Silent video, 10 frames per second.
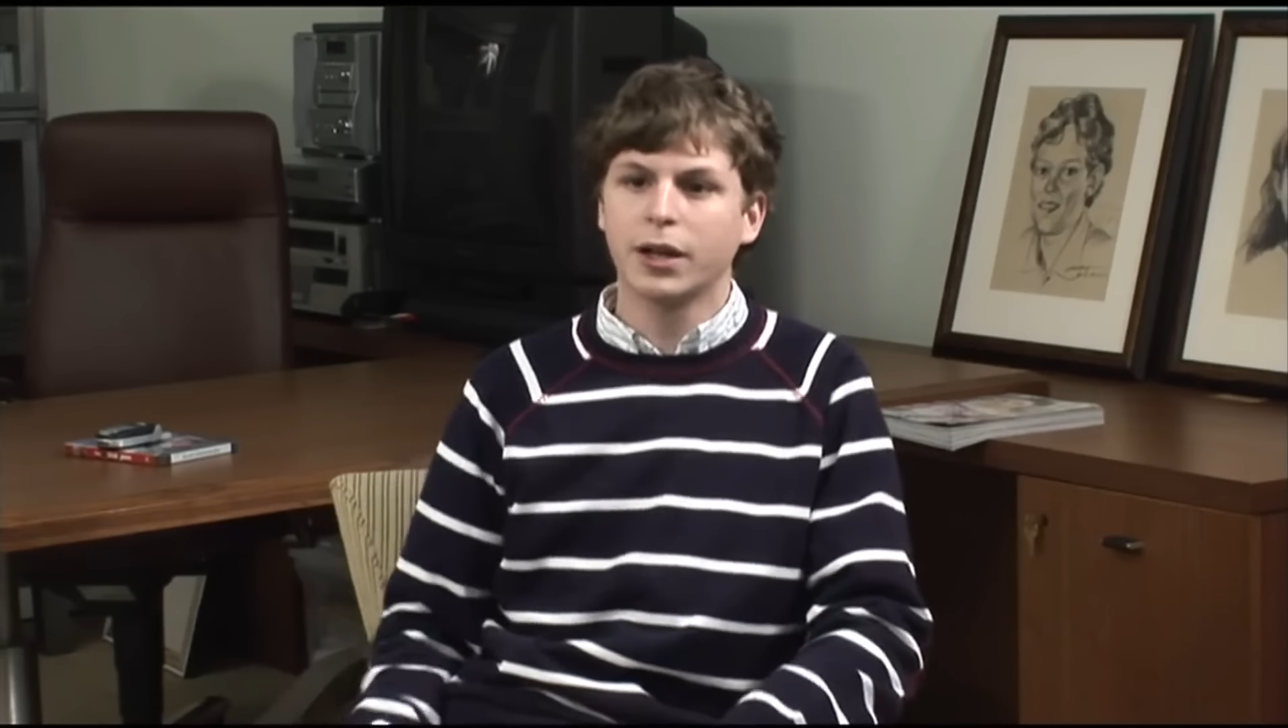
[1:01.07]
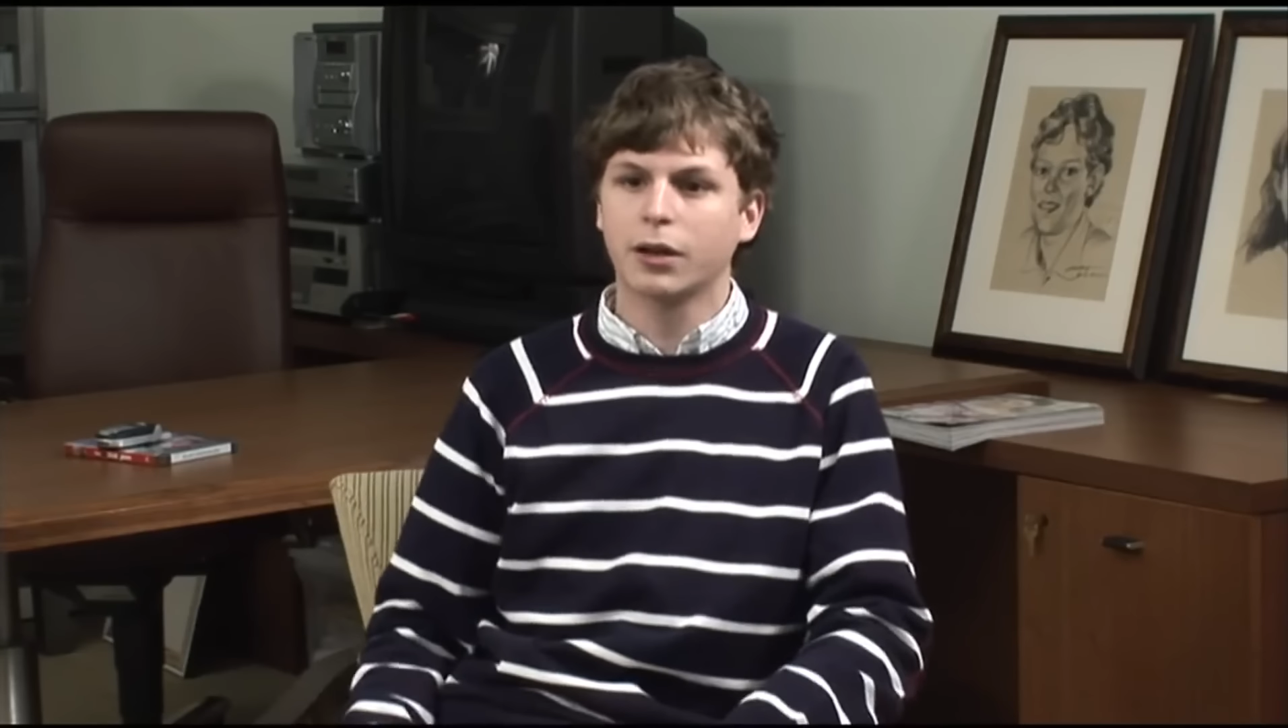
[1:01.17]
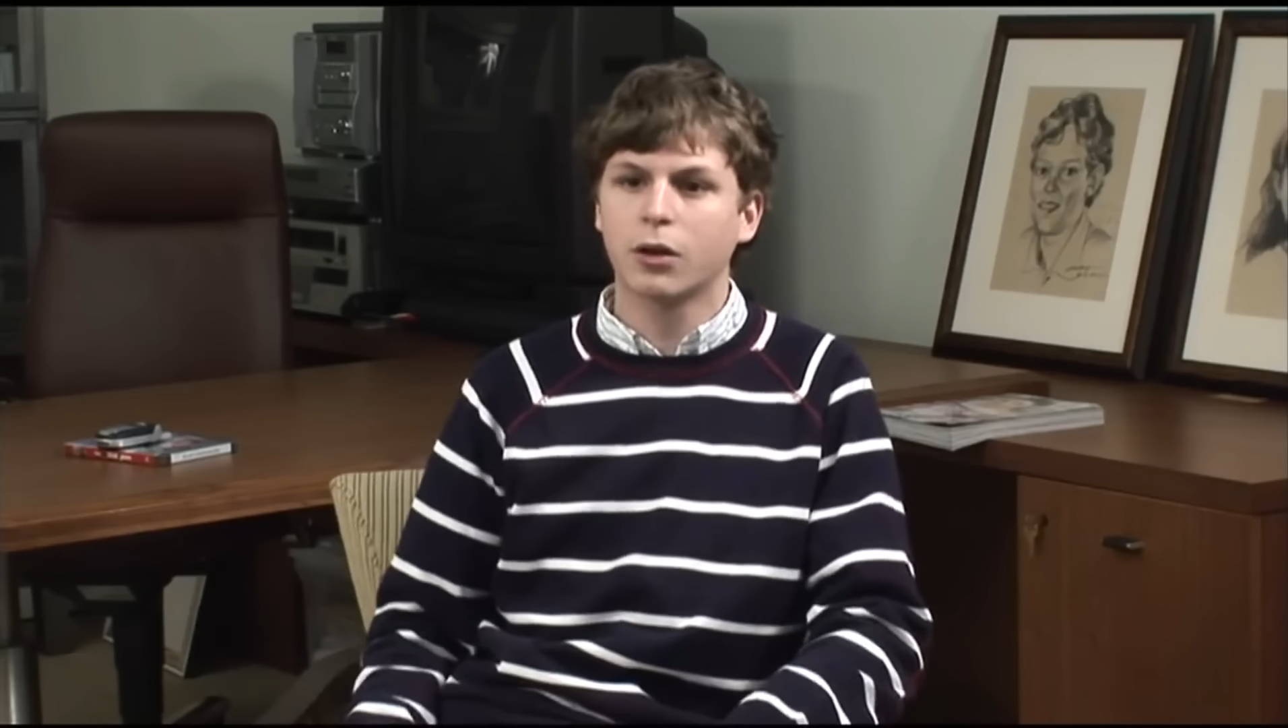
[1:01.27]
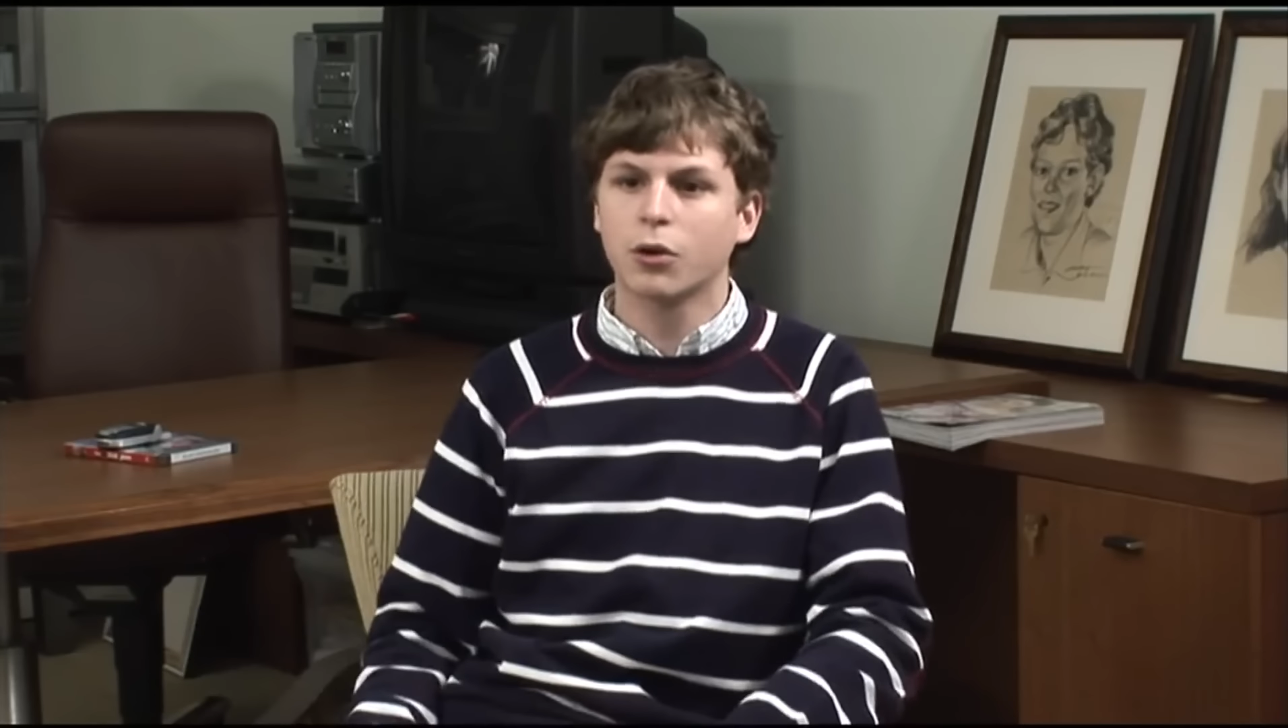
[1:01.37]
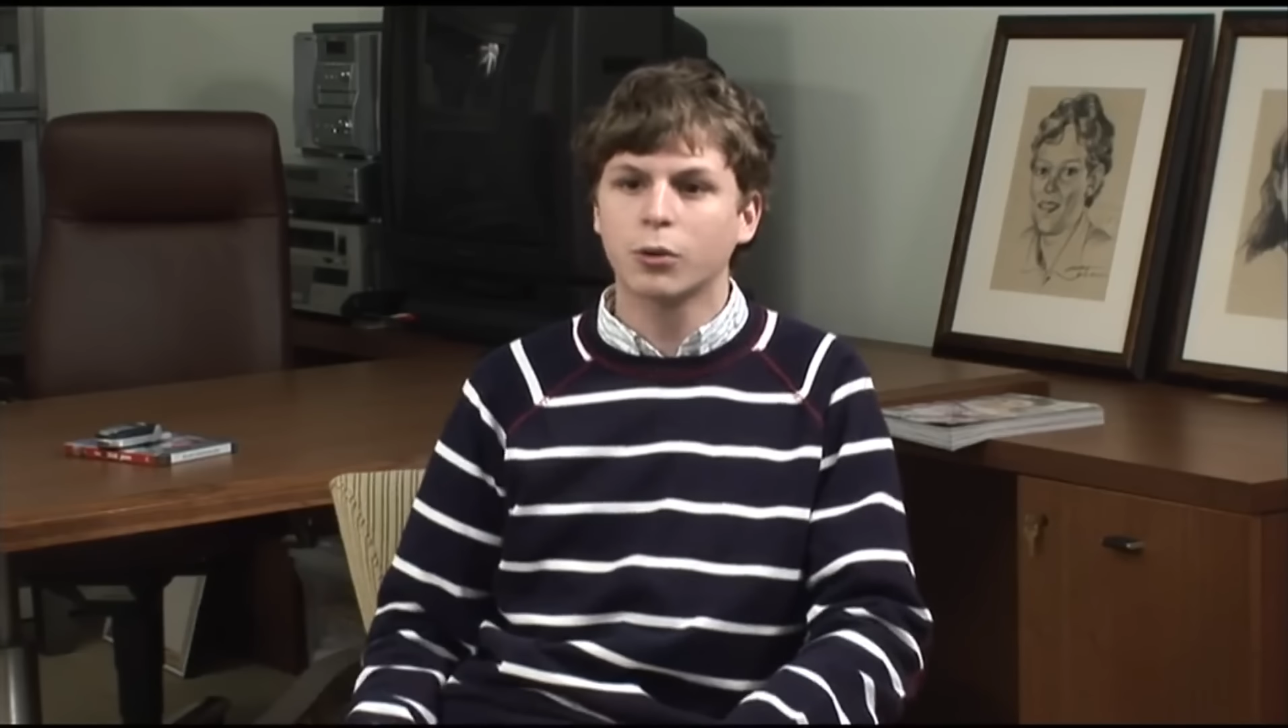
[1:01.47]
to
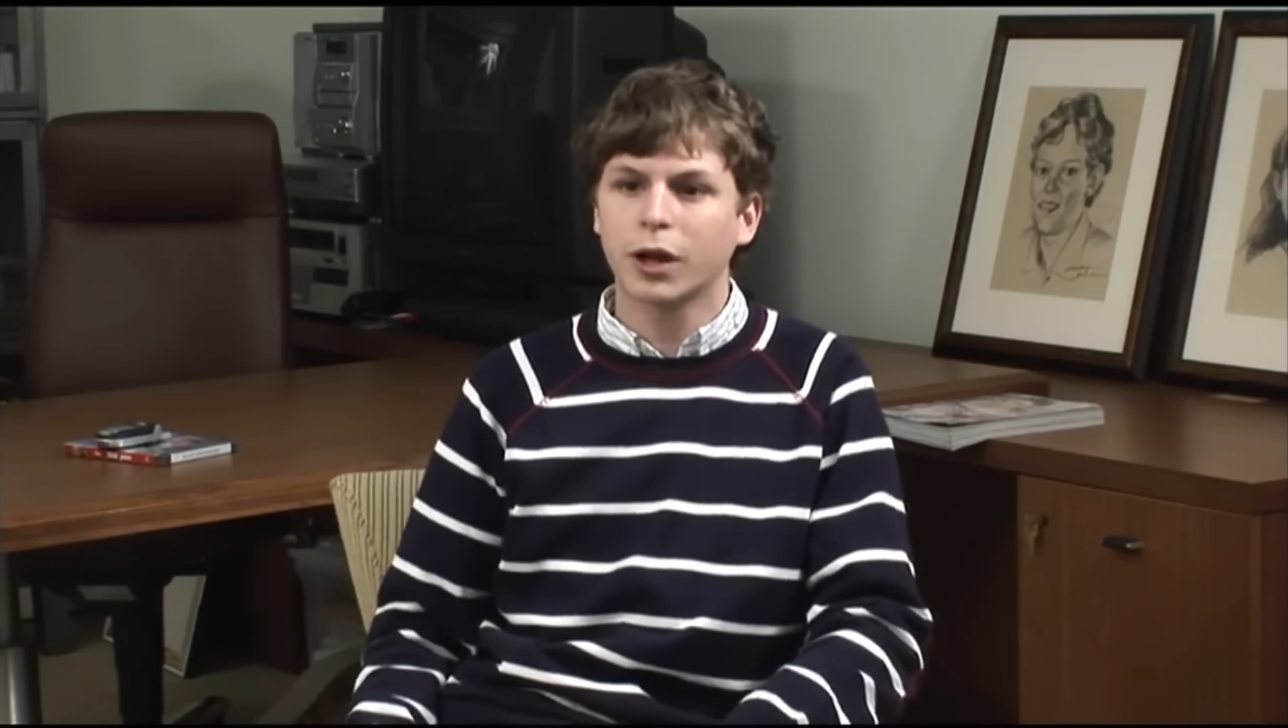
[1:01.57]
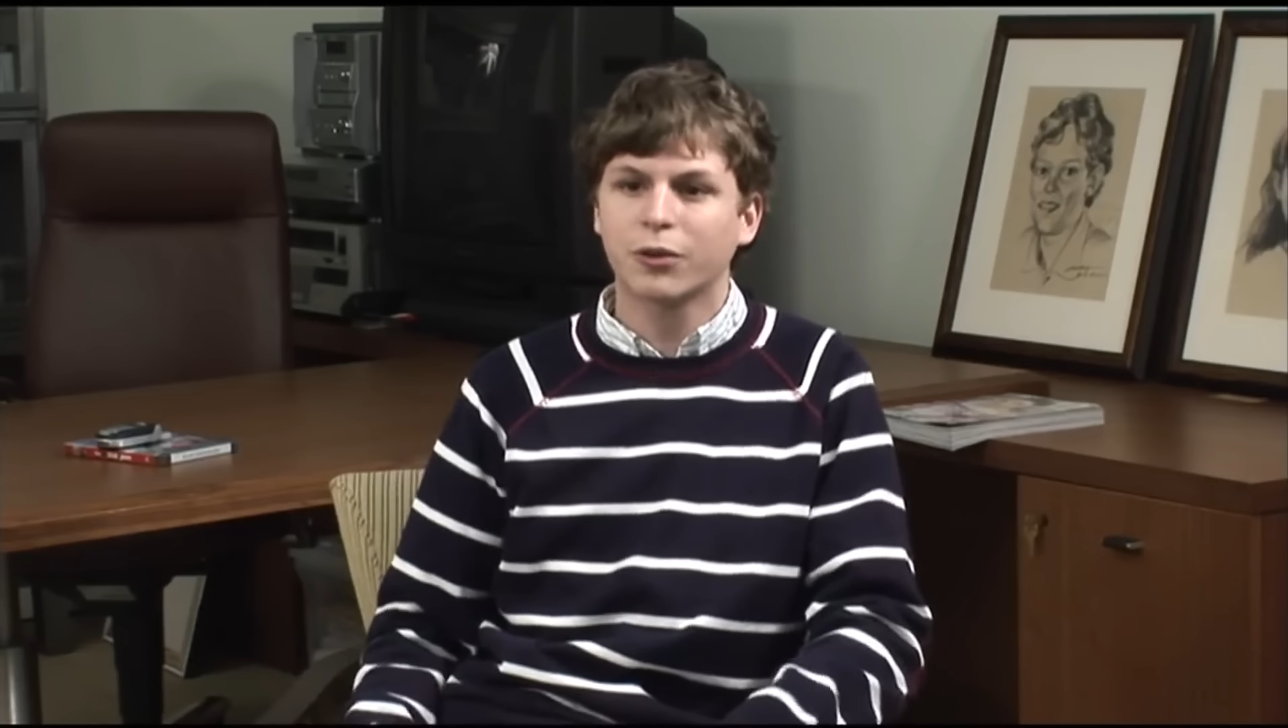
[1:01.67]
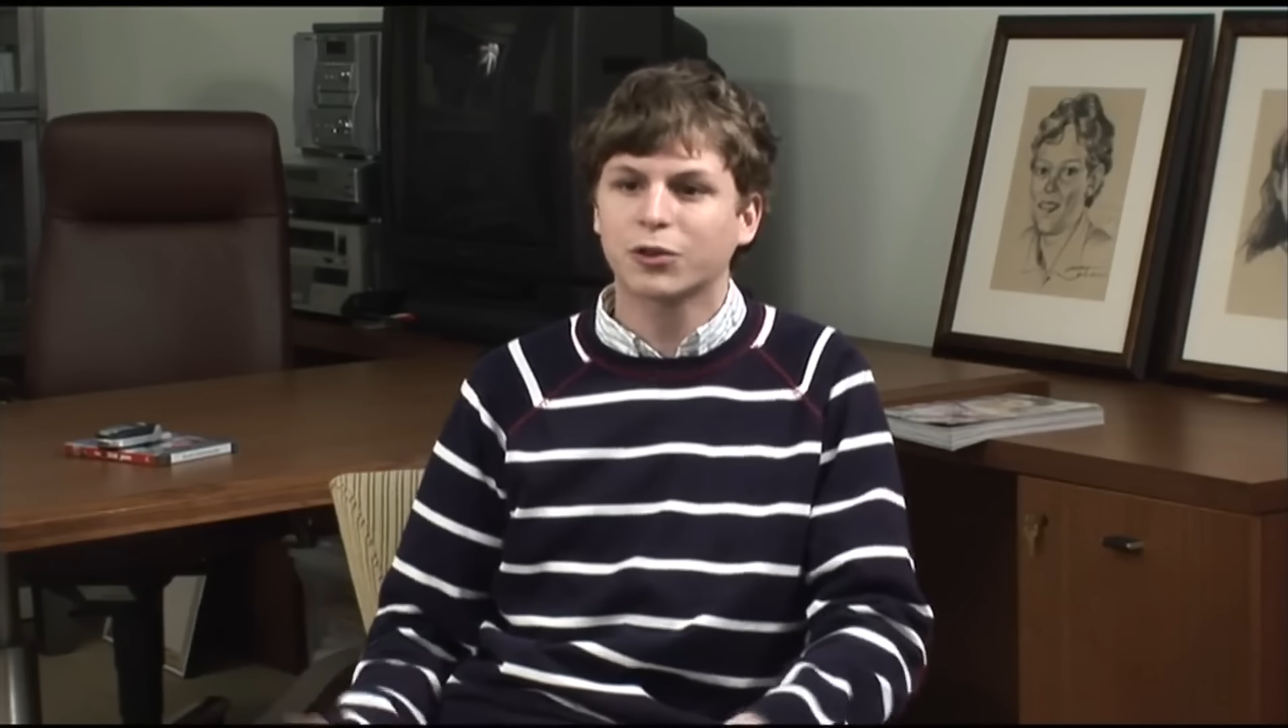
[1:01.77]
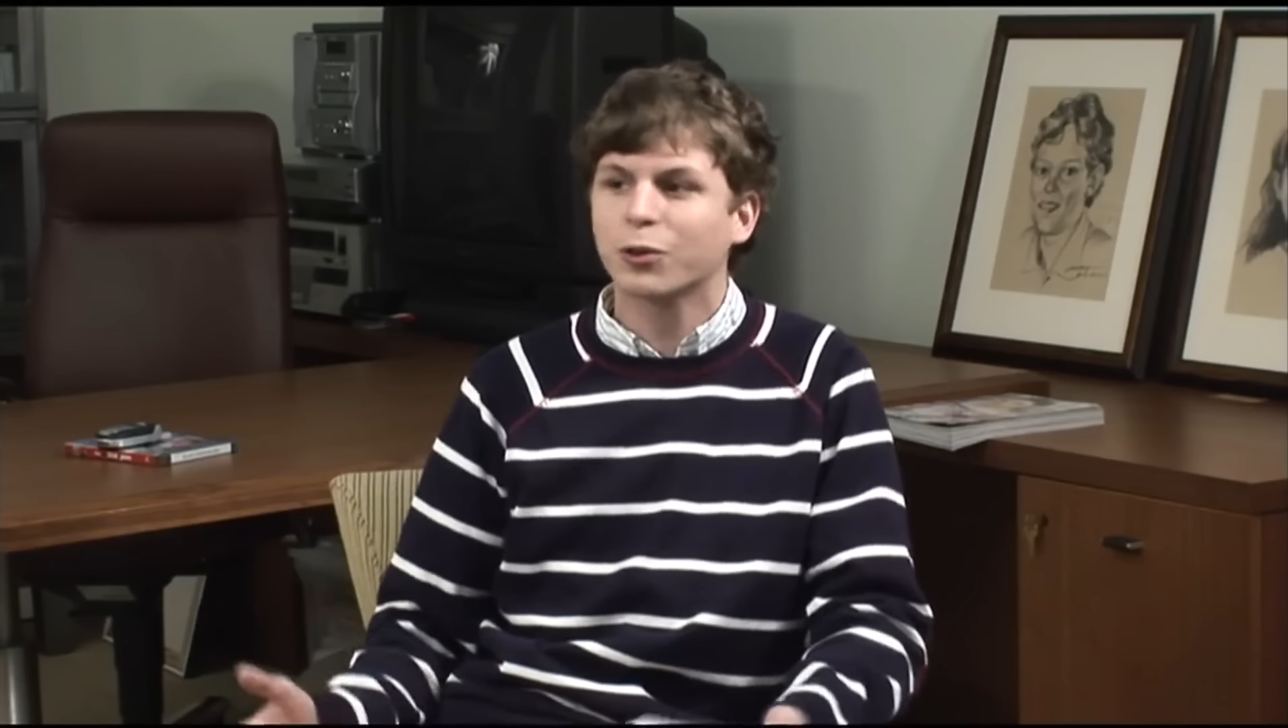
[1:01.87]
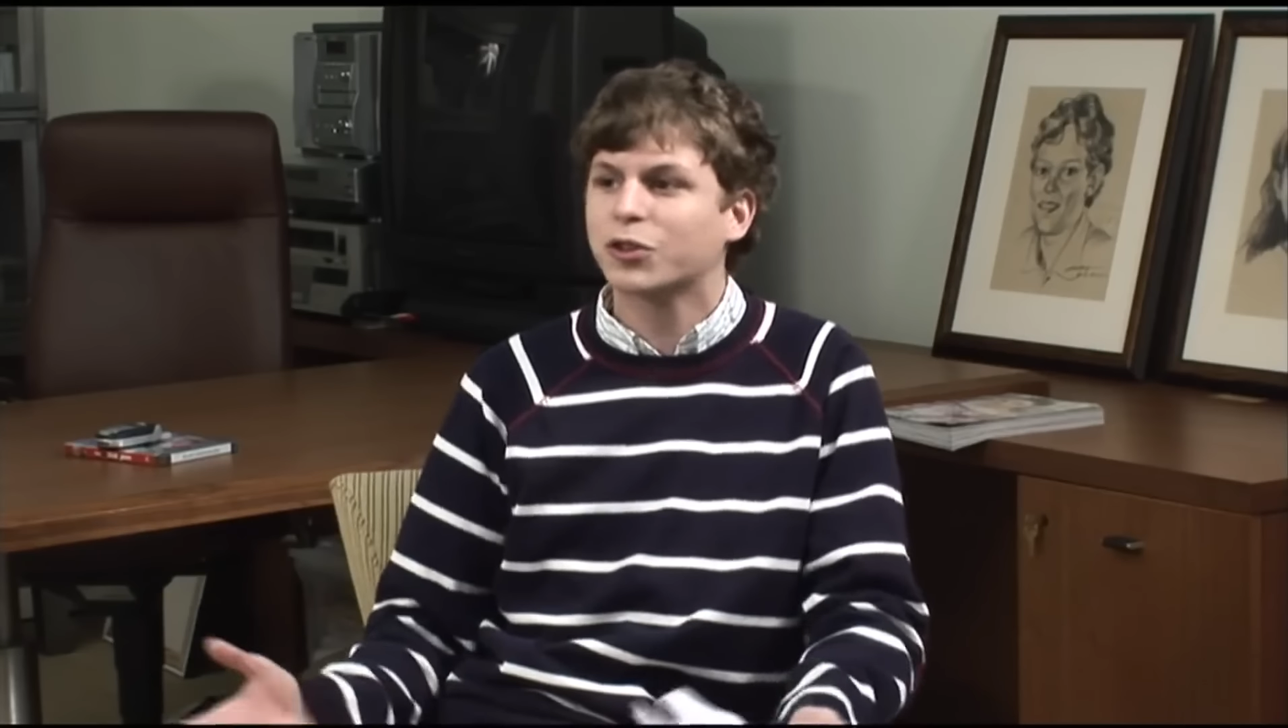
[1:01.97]
go to another school.